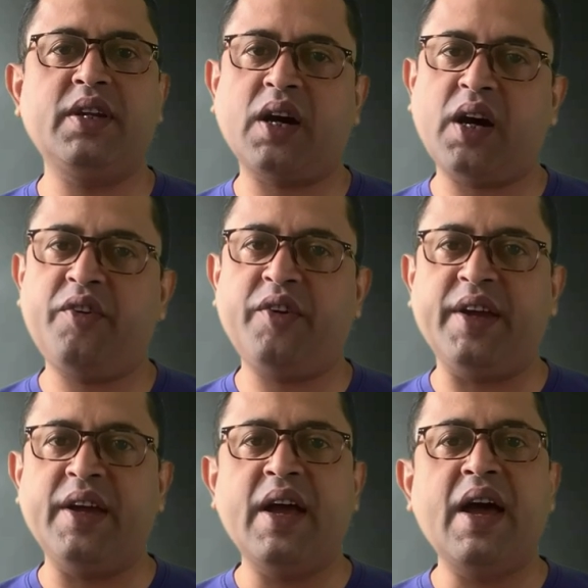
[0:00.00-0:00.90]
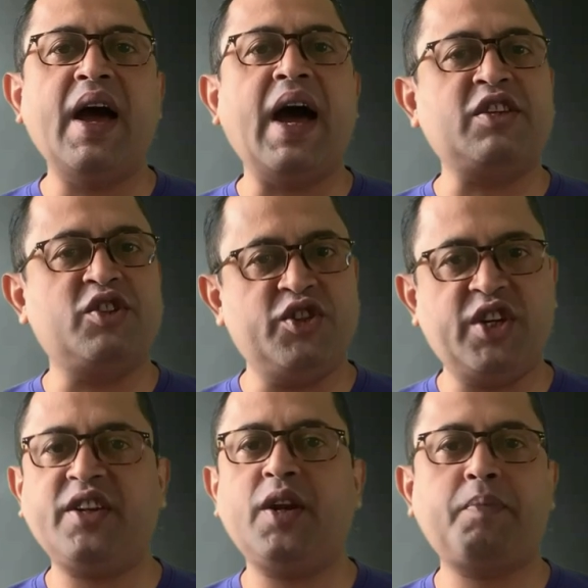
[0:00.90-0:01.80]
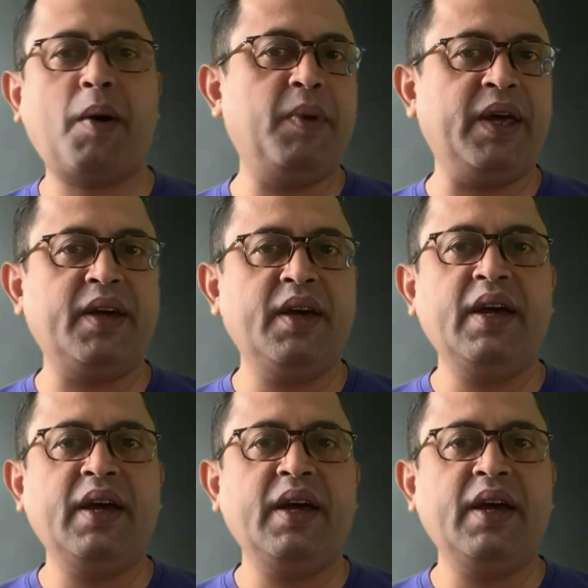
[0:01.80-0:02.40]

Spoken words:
in our country as the general public